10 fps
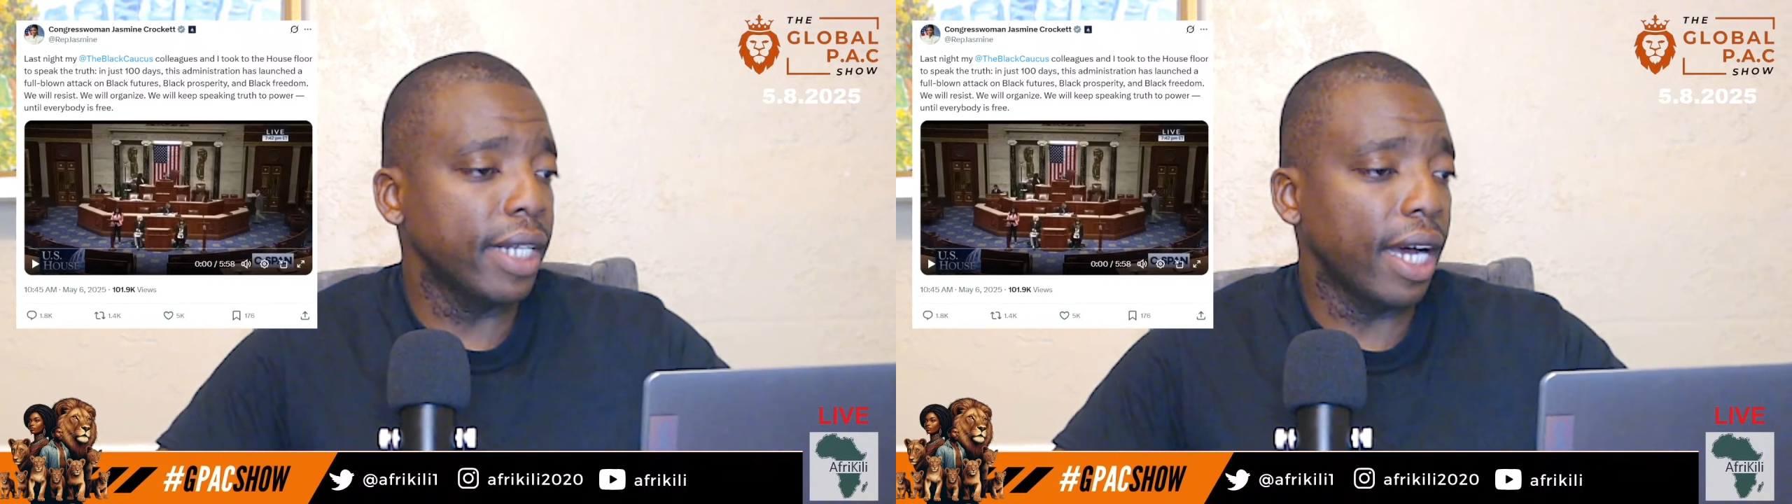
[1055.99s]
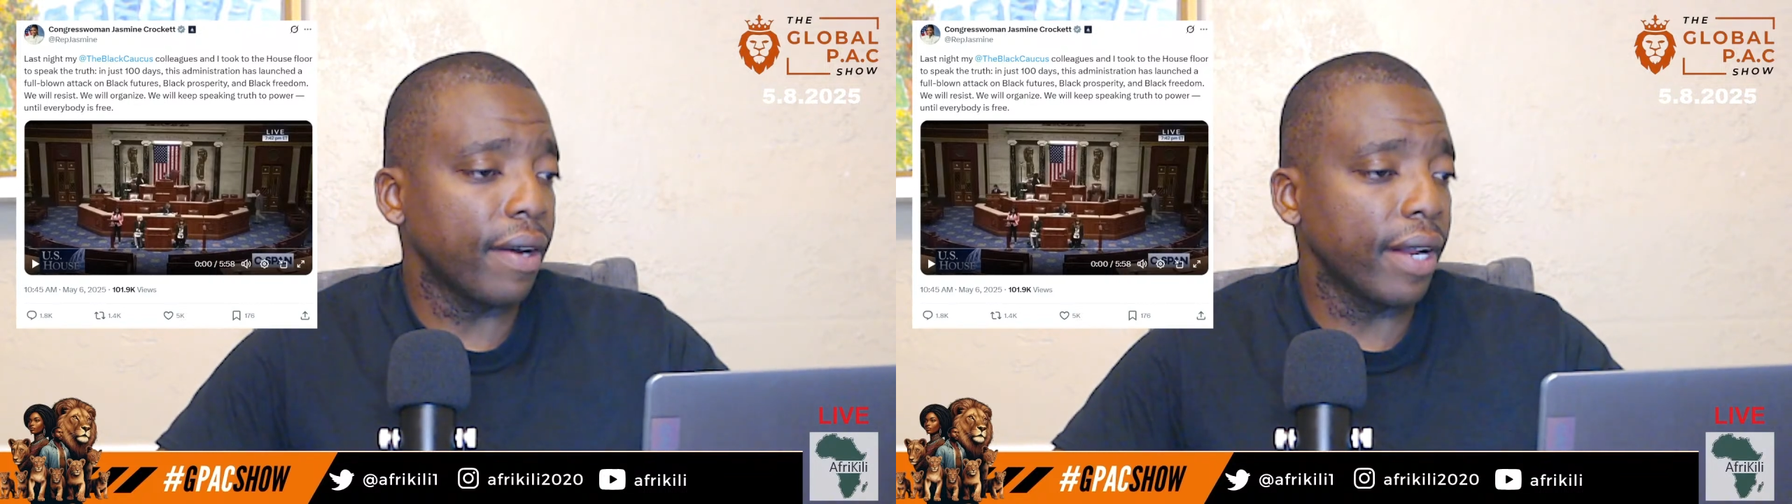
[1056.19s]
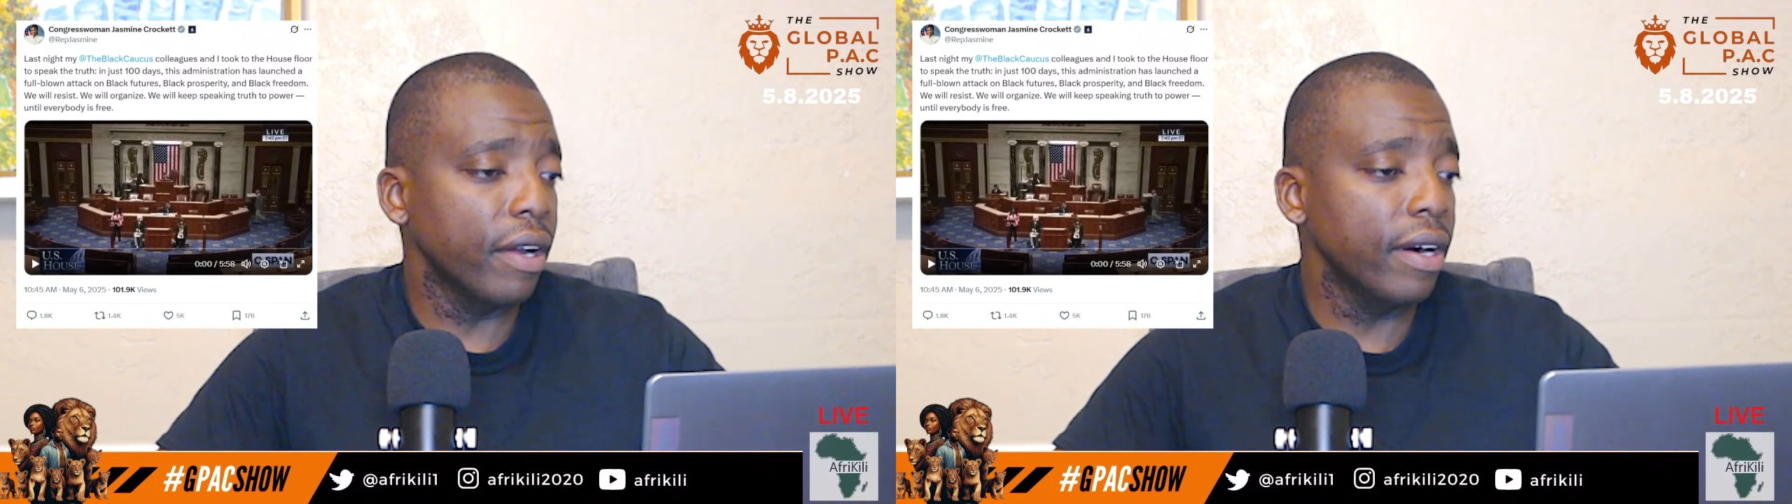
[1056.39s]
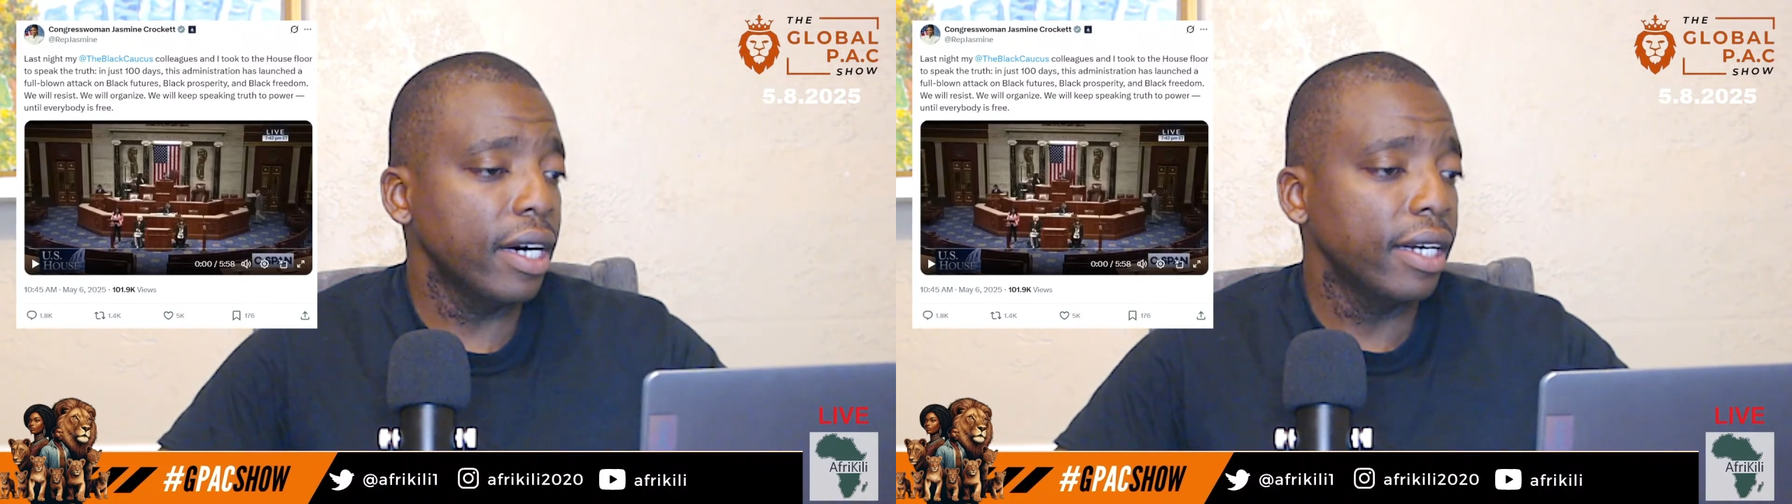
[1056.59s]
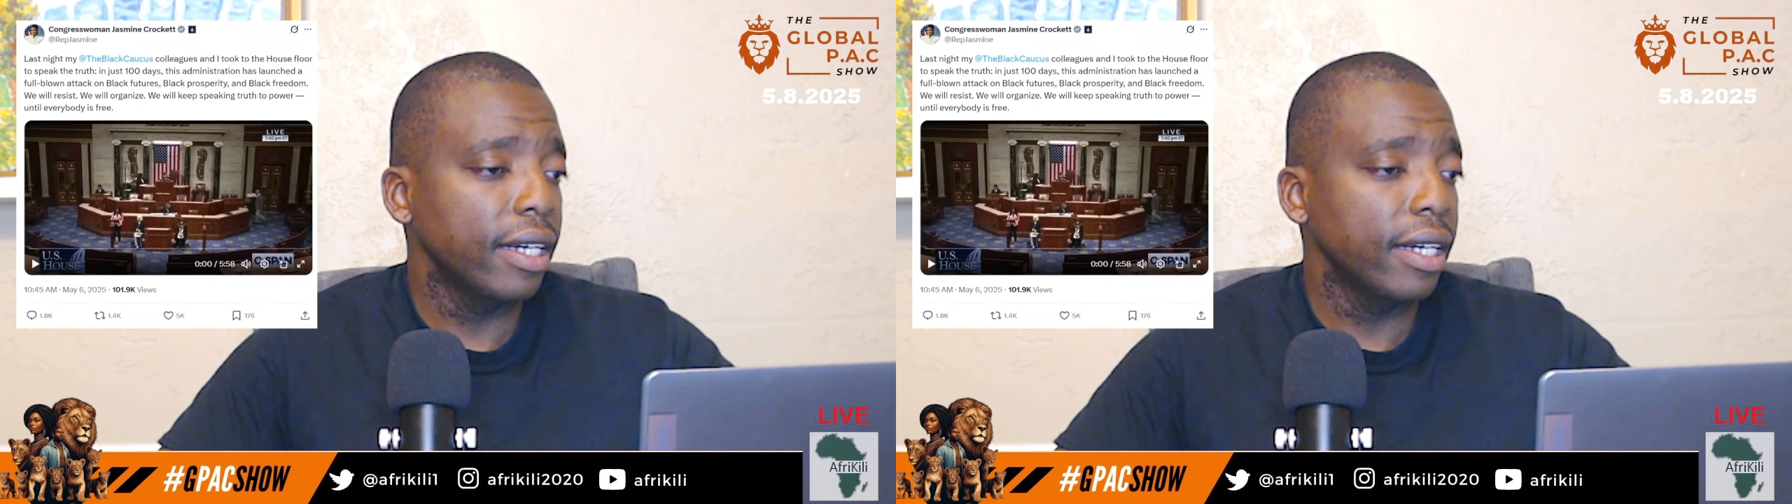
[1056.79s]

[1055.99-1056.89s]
down here.